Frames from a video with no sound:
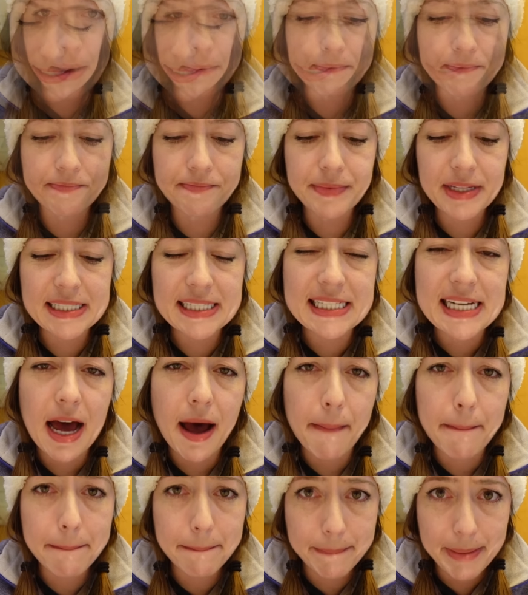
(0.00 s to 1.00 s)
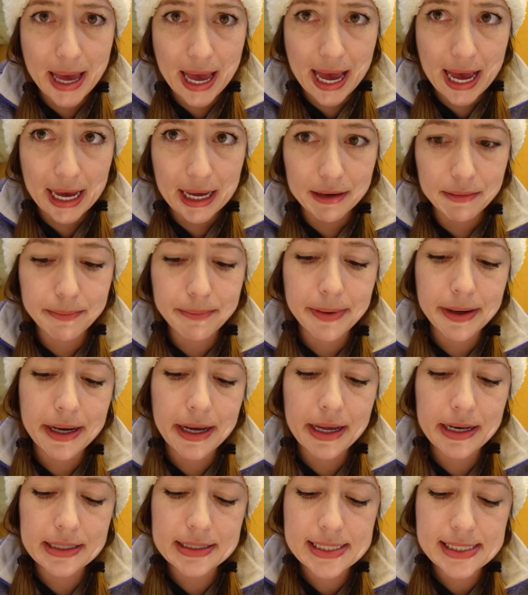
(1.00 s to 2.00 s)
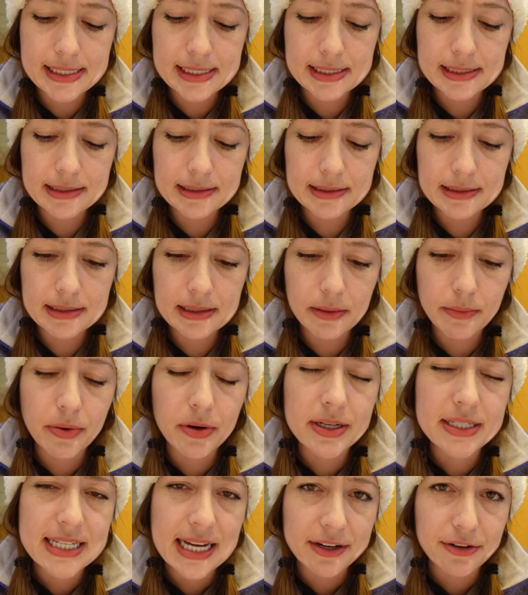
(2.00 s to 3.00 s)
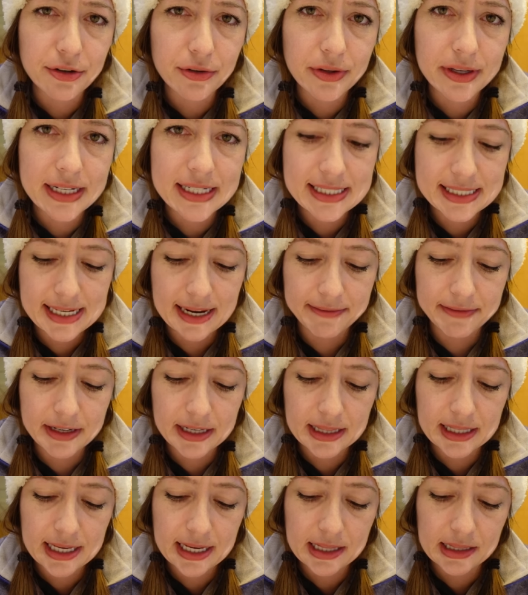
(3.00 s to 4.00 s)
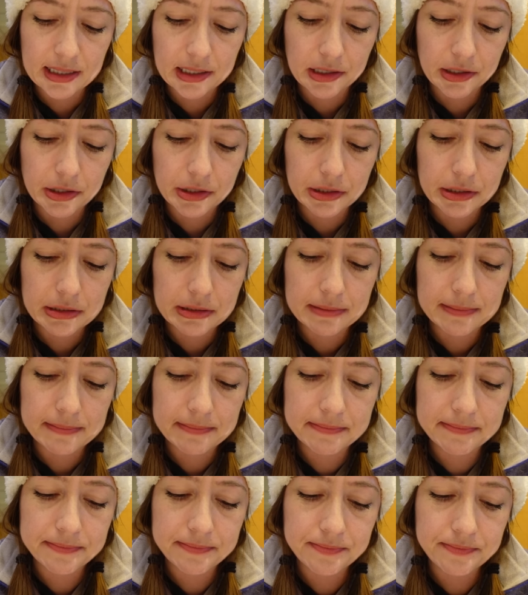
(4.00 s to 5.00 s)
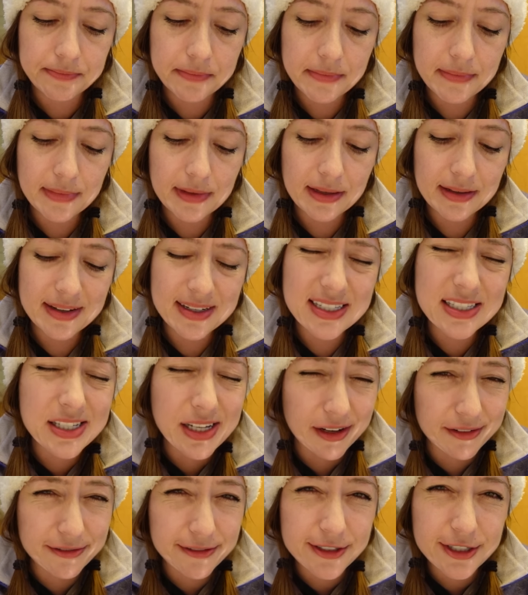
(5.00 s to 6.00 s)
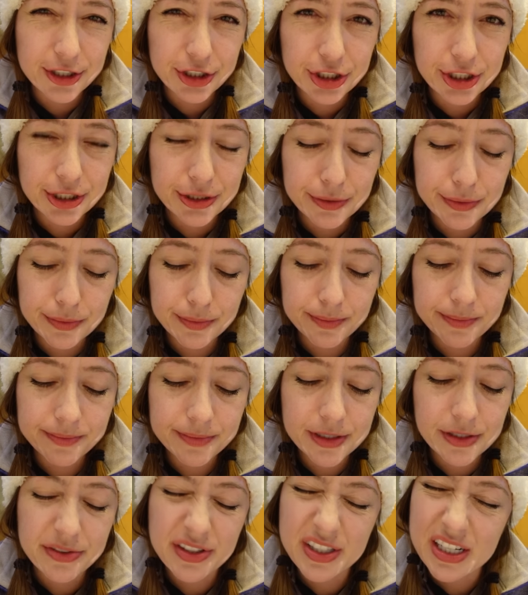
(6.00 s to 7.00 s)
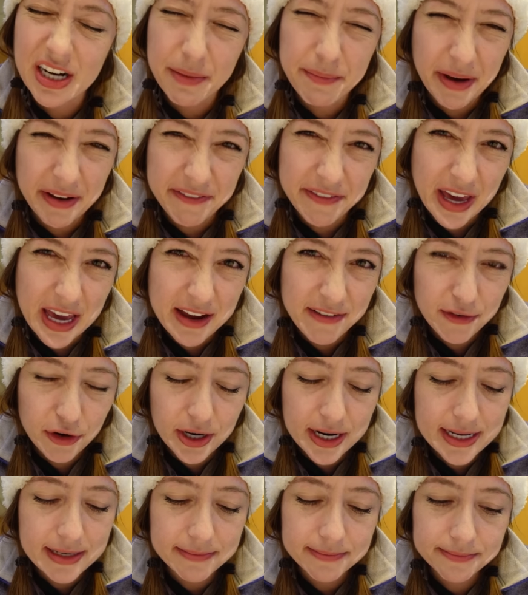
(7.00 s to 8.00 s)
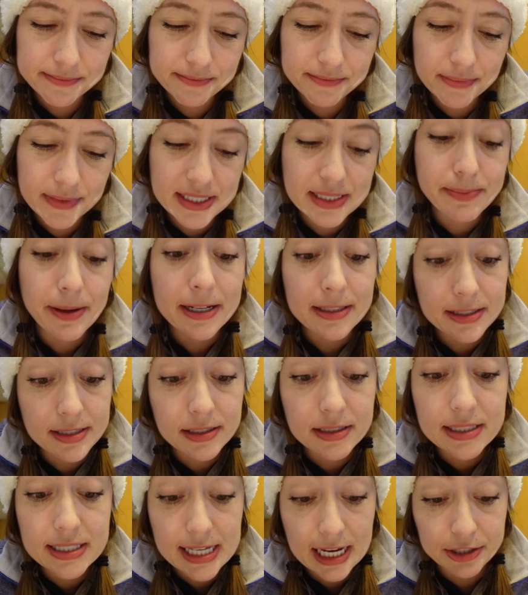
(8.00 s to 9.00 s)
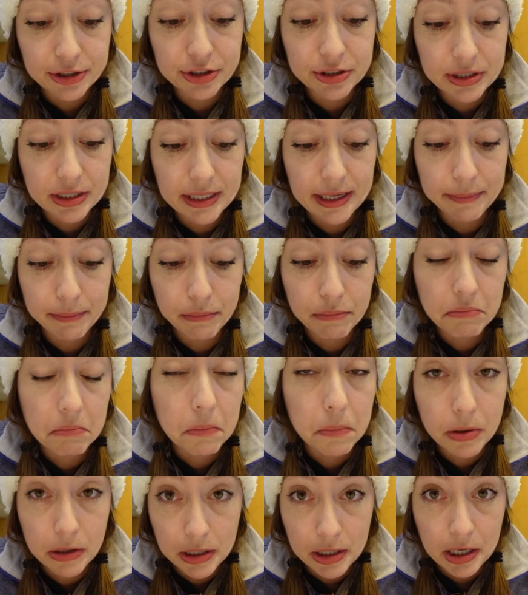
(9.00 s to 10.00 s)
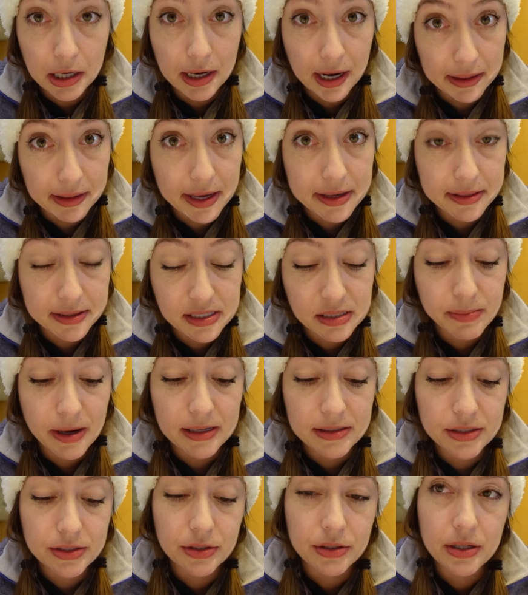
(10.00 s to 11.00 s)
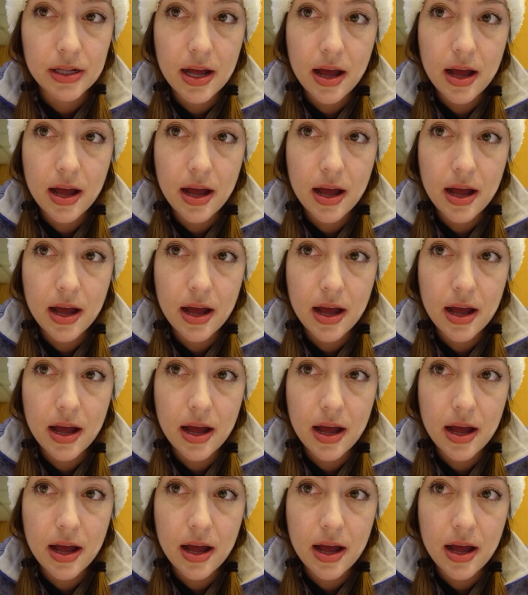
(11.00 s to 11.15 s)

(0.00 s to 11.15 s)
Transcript: it's not bad, but pork tenderloin is definitely a little tough to chew, so it's not my favorite. The spatzel is actually pretty good. I like the spatzel.